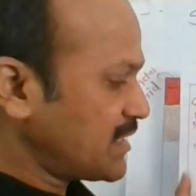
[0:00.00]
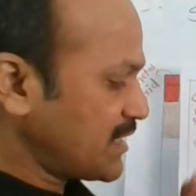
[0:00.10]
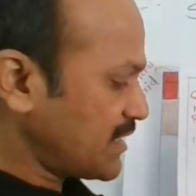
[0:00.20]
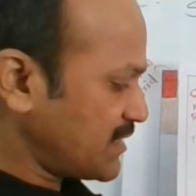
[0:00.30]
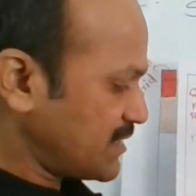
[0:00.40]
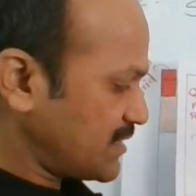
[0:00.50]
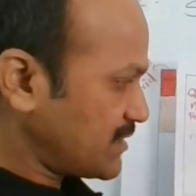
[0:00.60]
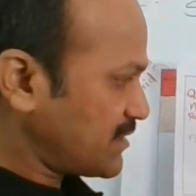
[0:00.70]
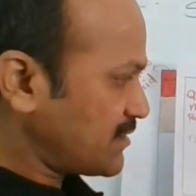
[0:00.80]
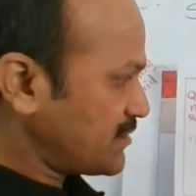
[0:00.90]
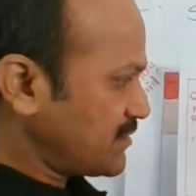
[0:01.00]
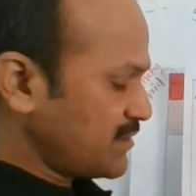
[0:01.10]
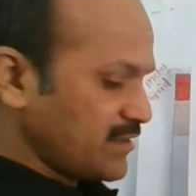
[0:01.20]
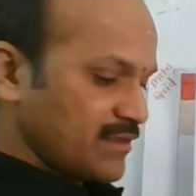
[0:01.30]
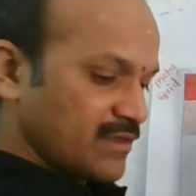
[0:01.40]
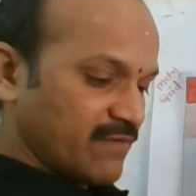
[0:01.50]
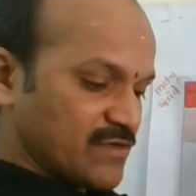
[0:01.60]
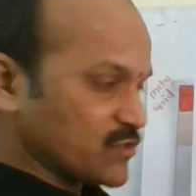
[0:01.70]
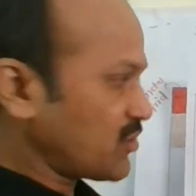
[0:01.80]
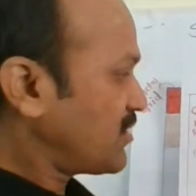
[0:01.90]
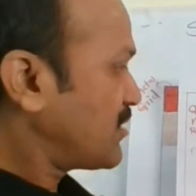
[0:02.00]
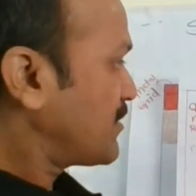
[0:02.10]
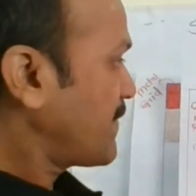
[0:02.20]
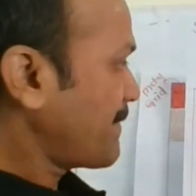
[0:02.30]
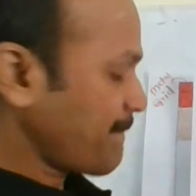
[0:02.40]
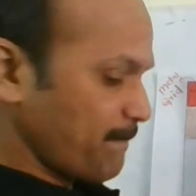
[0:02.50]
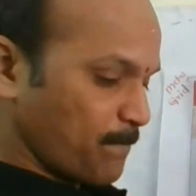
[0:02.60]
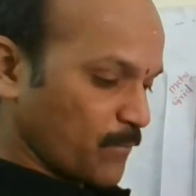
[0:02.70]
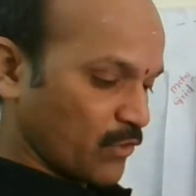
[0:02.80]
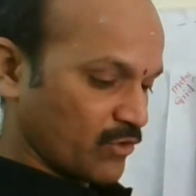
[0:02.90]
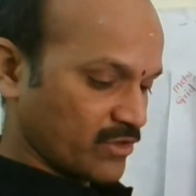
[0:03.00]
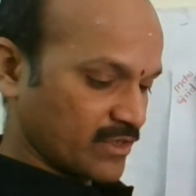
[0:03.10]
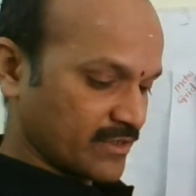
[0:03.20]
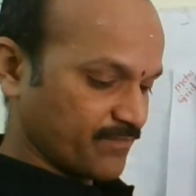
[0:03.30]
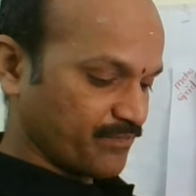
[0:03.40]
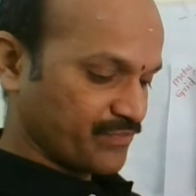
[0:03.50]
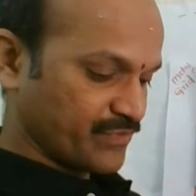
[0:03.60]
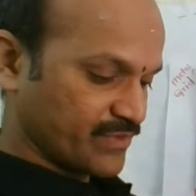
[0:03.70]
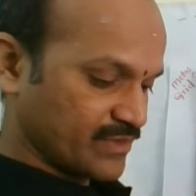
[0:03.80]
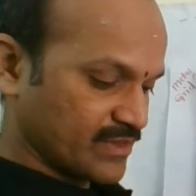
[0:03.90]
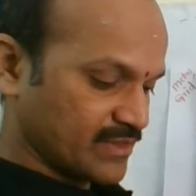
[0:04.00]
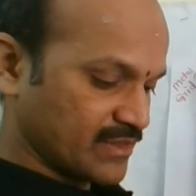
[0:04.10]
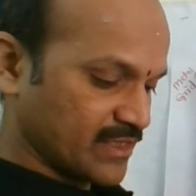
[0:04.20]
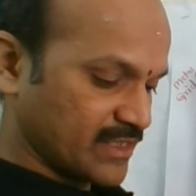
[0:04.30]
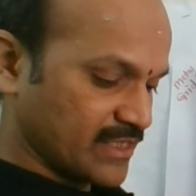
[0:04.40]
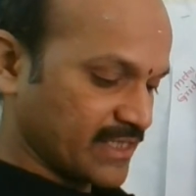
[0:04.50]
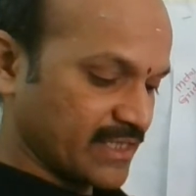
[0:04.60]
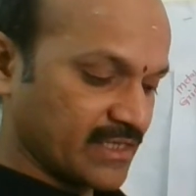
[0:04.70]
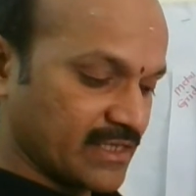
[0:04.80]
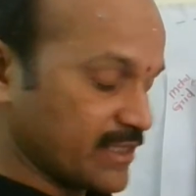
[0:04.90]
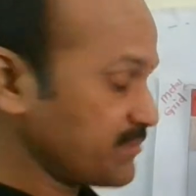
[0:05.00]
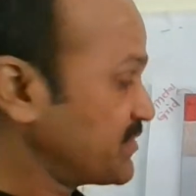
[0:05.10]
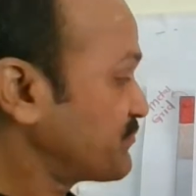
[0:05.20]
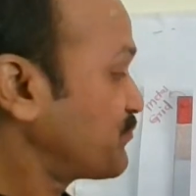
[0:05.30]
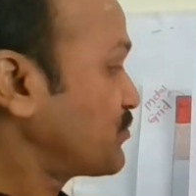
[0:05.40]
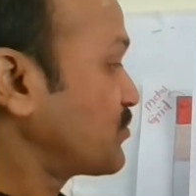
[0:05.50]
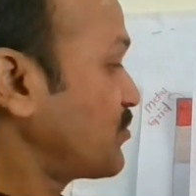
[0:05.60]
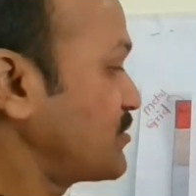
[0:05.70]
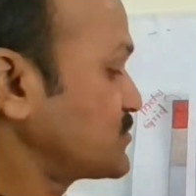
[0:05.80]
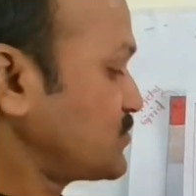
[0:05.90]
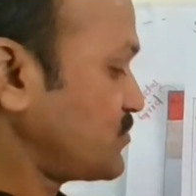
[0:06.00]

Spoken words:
And I will draw, or that I can keep that photo also.